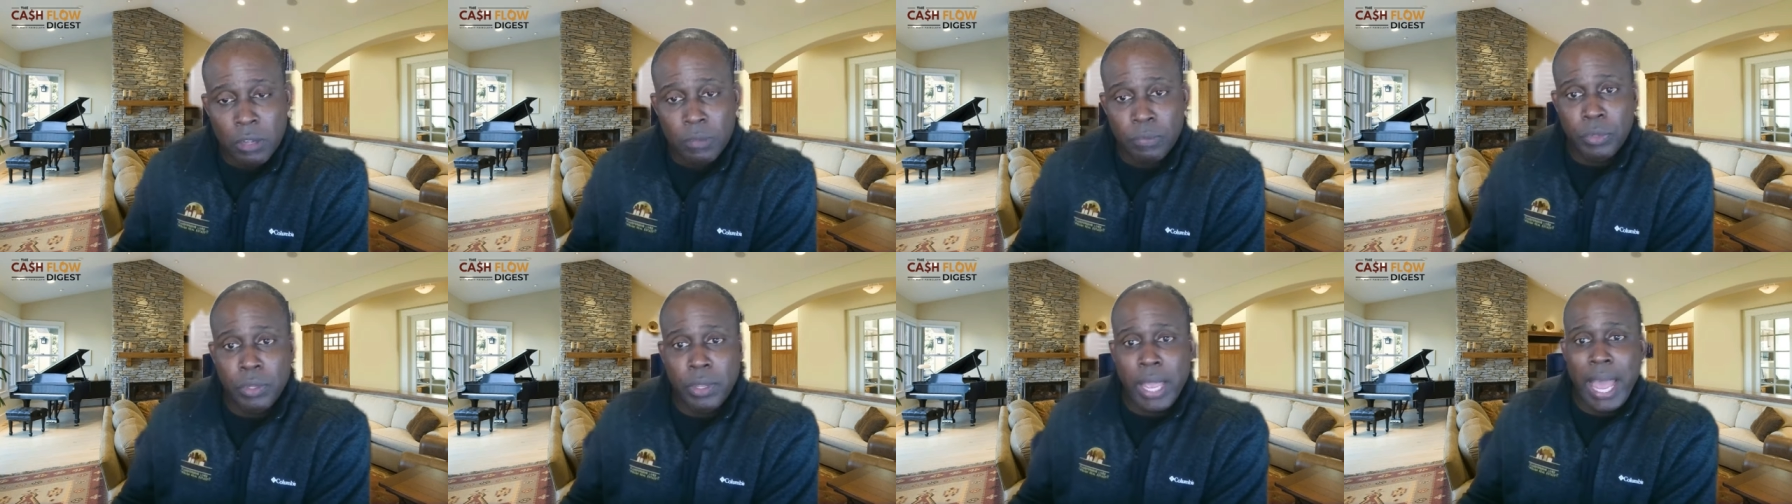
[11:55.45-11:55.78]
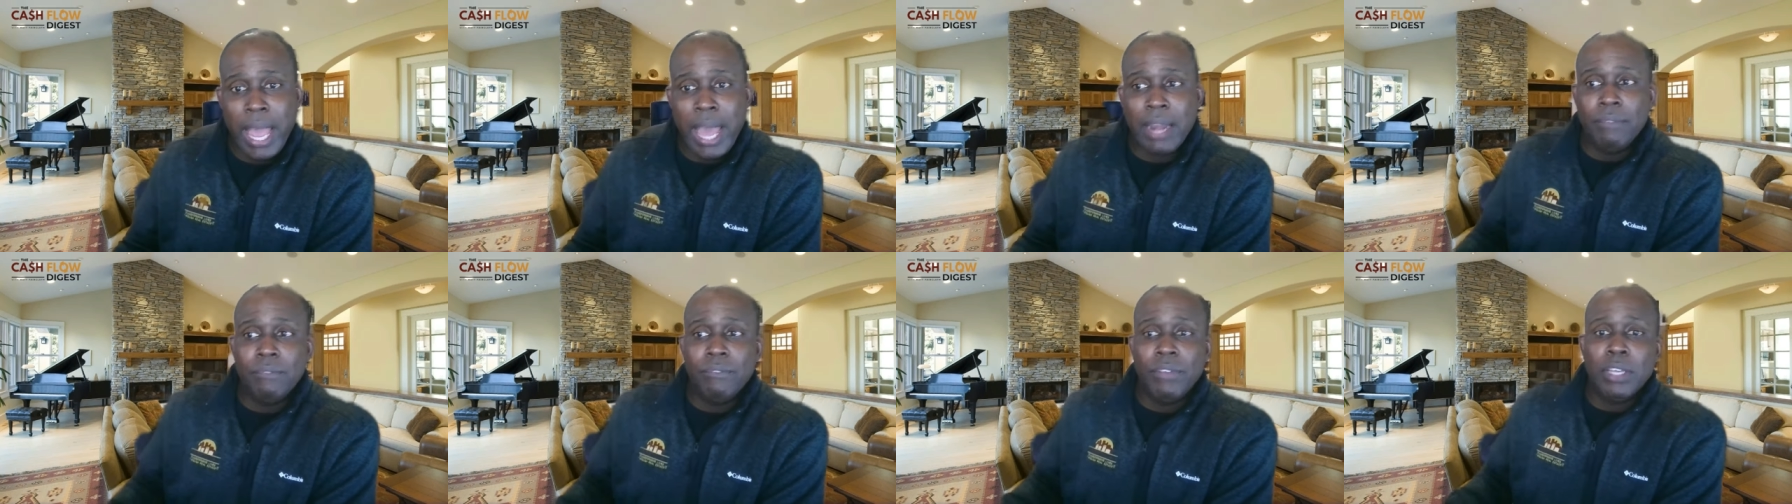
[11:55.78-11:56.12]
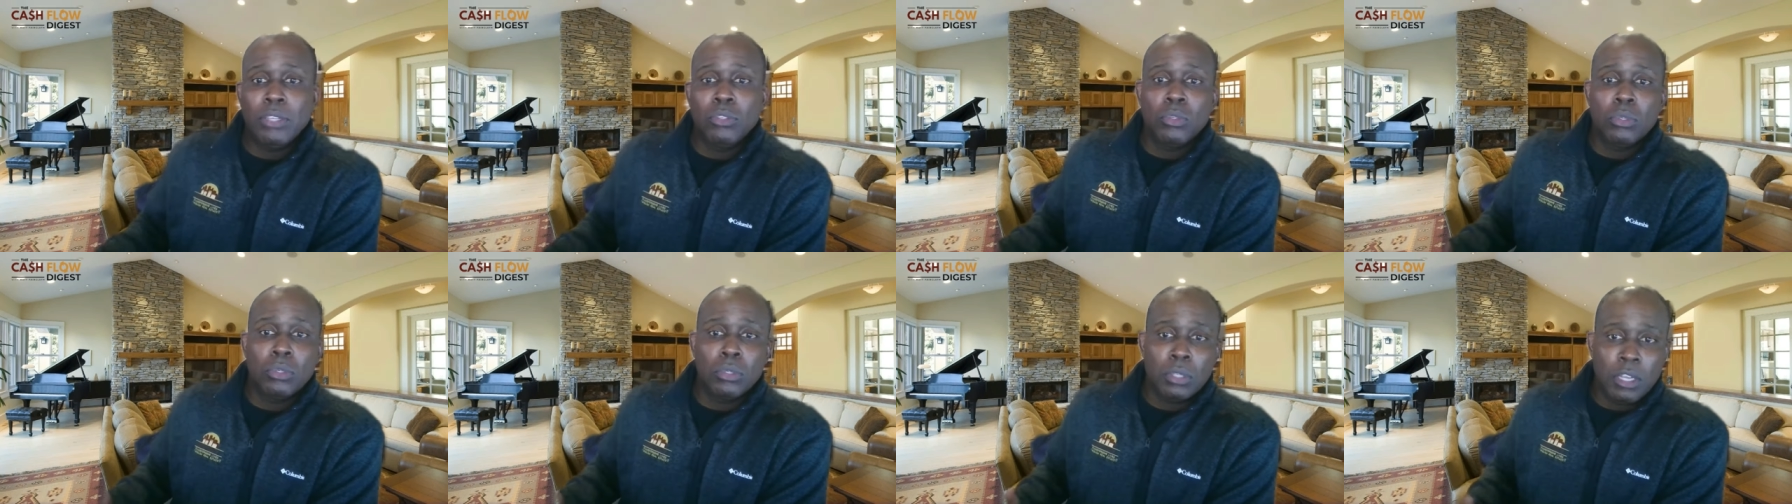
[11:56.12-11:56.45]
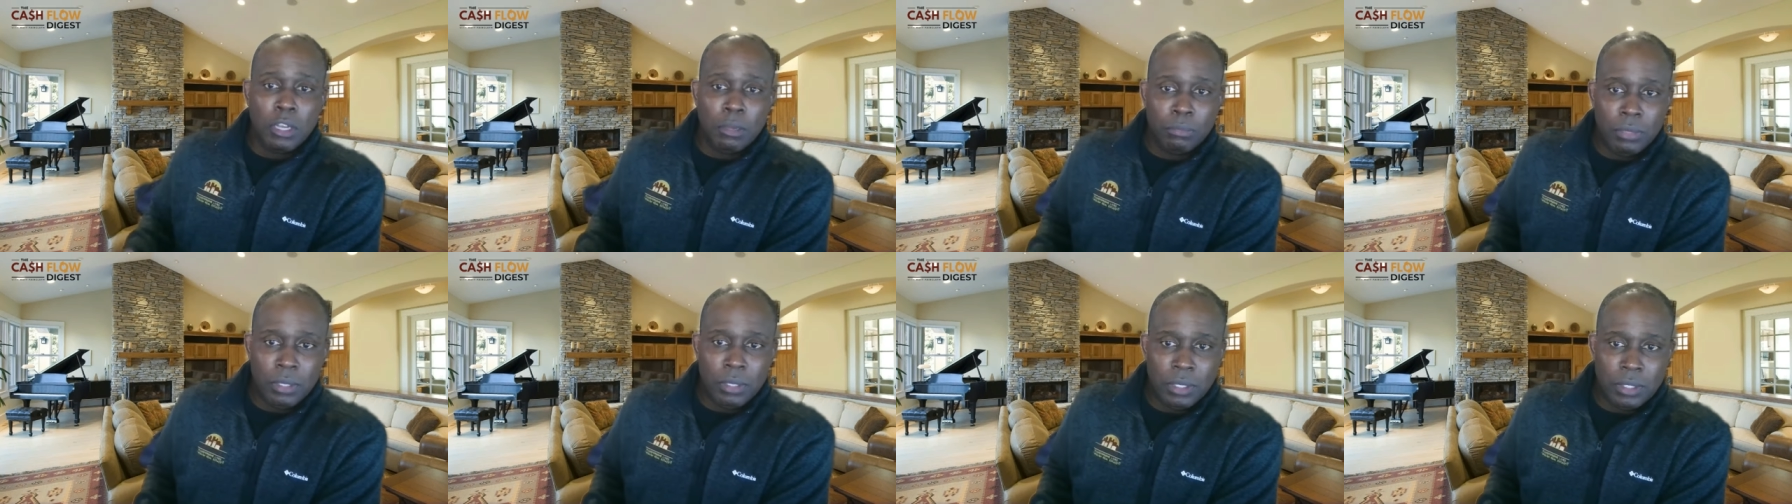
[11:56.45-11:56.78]
you had investors
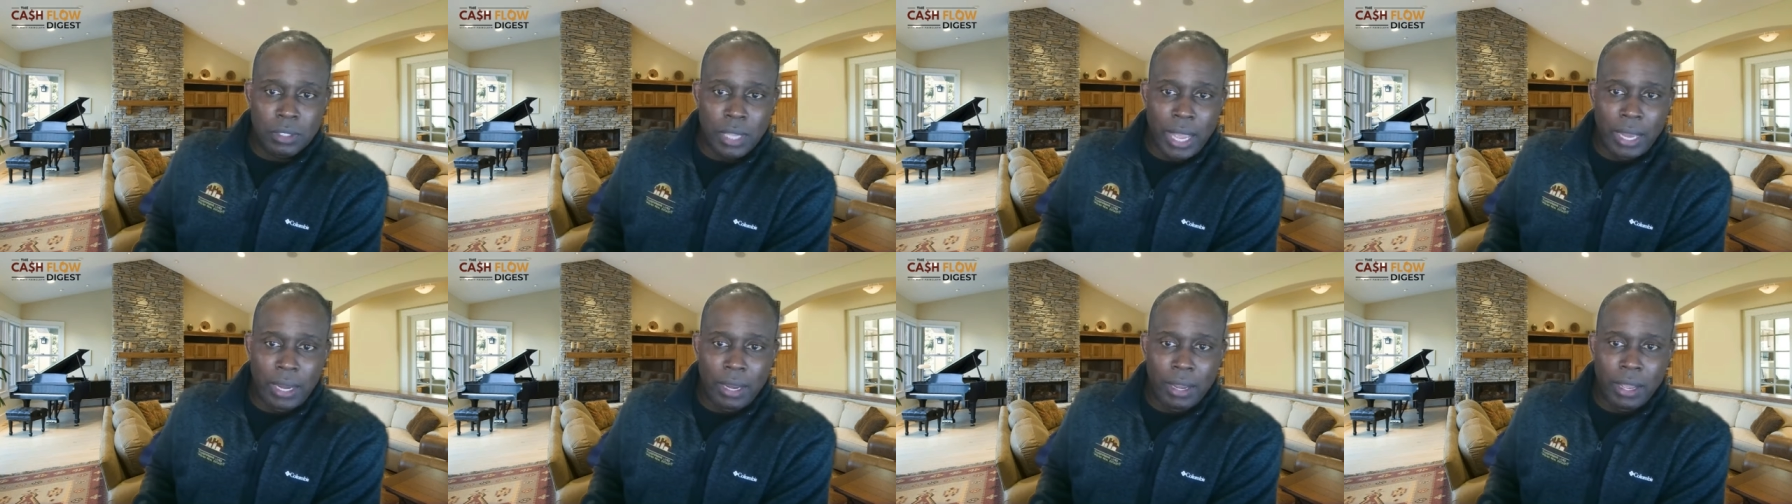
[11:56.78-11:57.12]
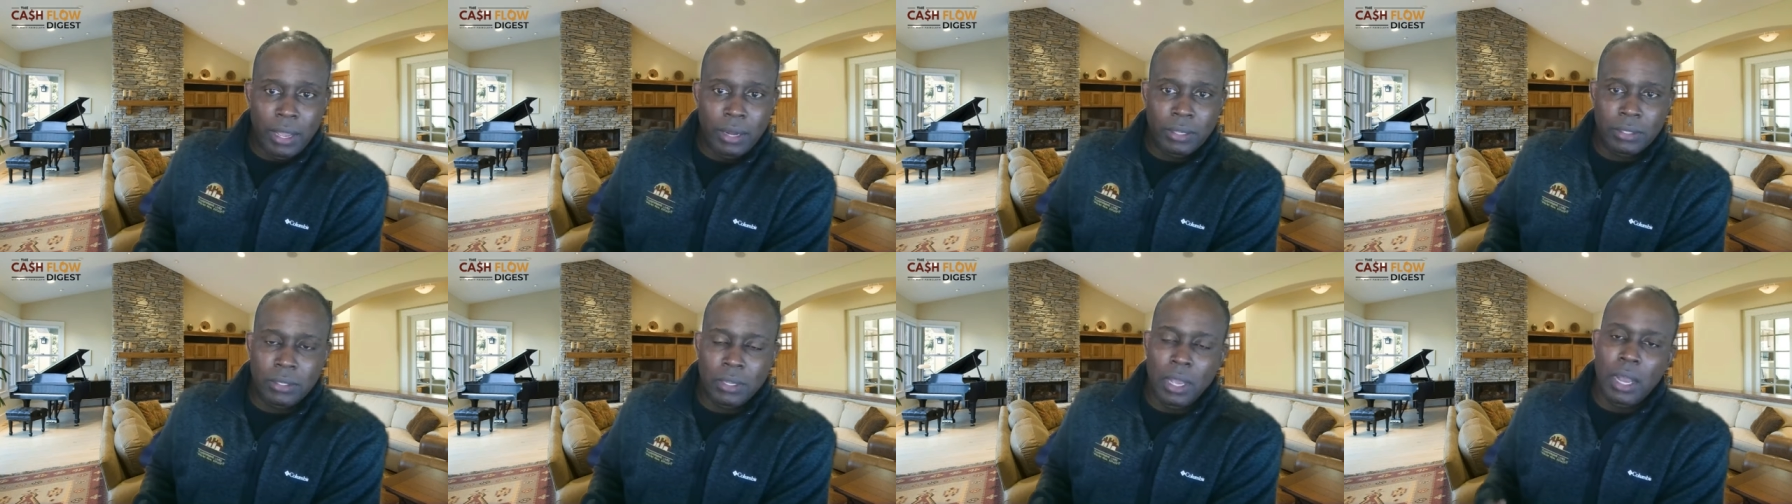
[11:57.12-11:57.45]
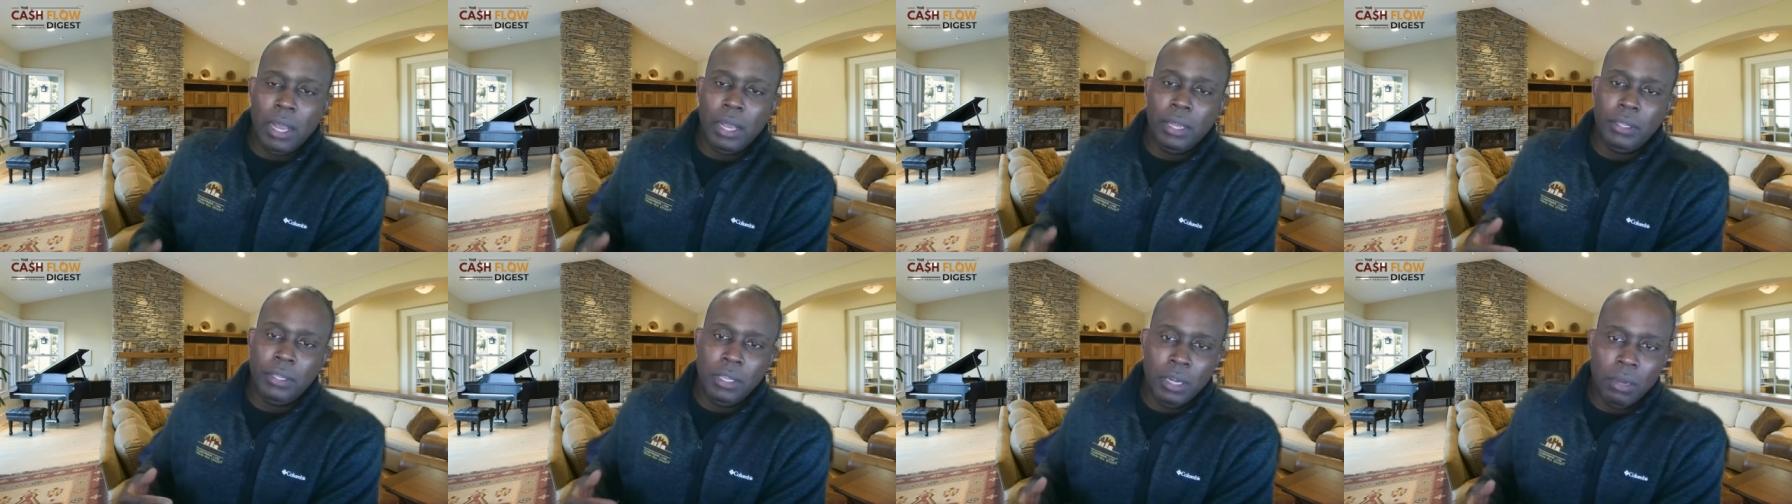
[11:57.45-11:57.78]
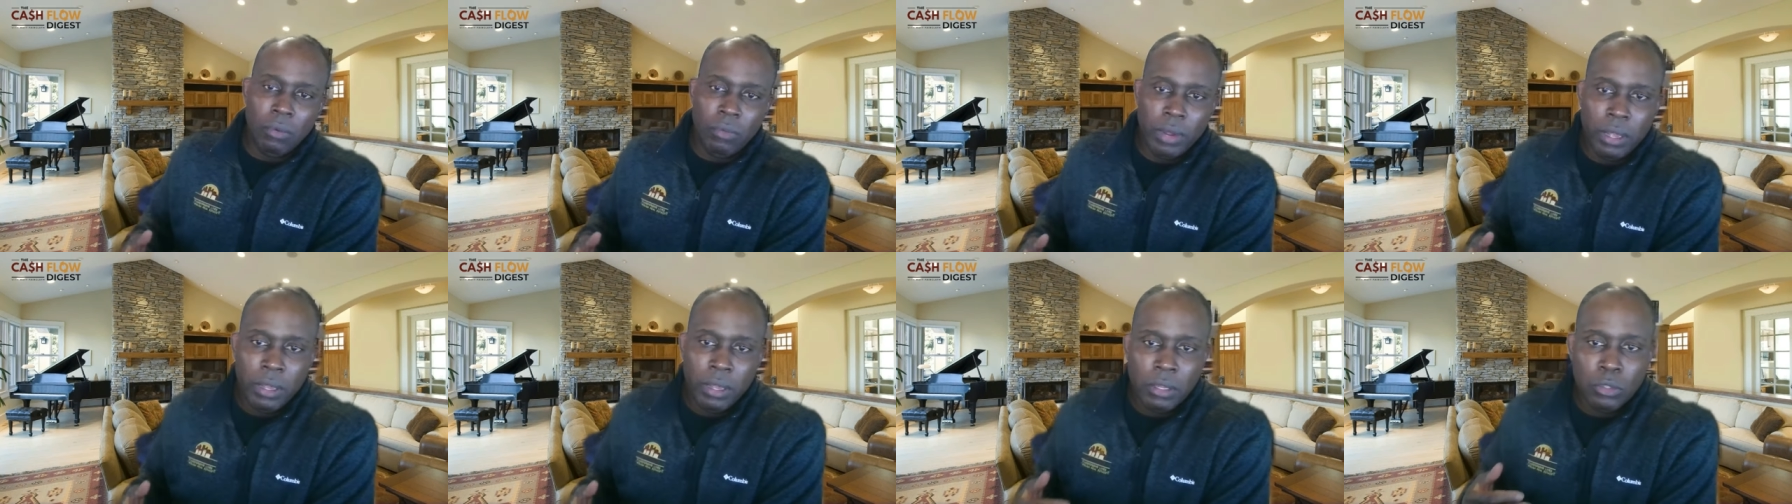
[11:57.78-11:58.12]
come to the sideline and say, ah, you know
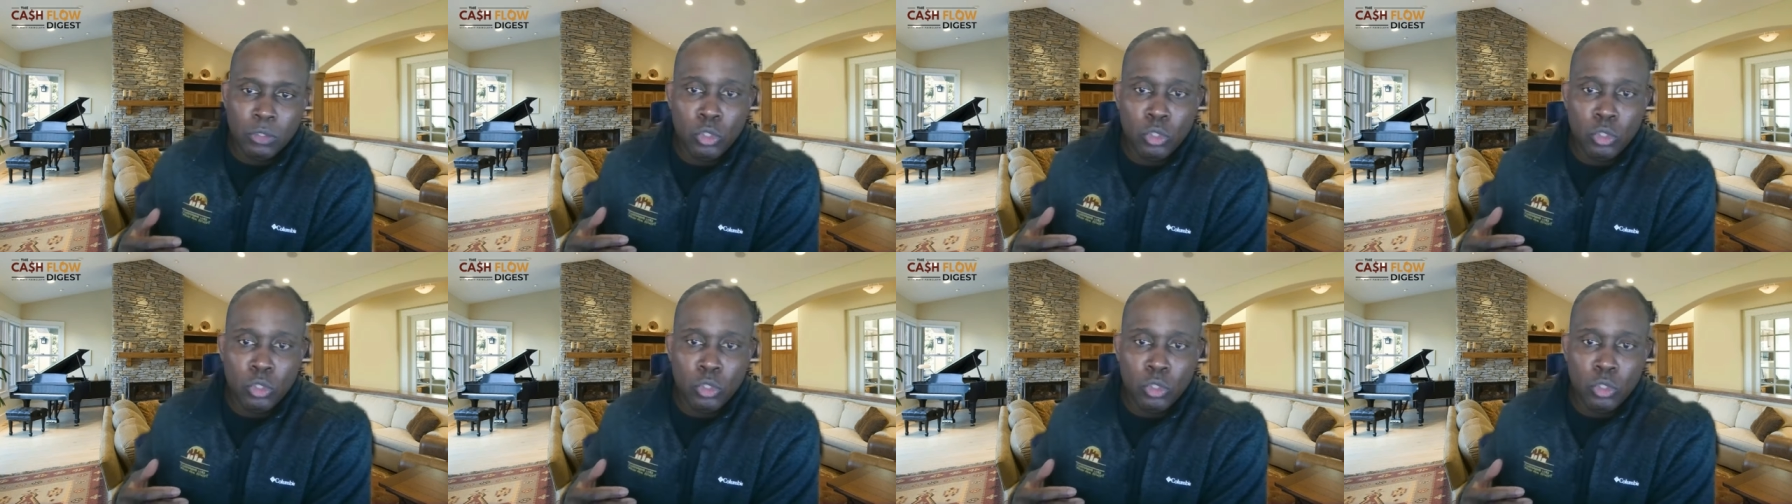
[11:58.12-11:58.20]
what?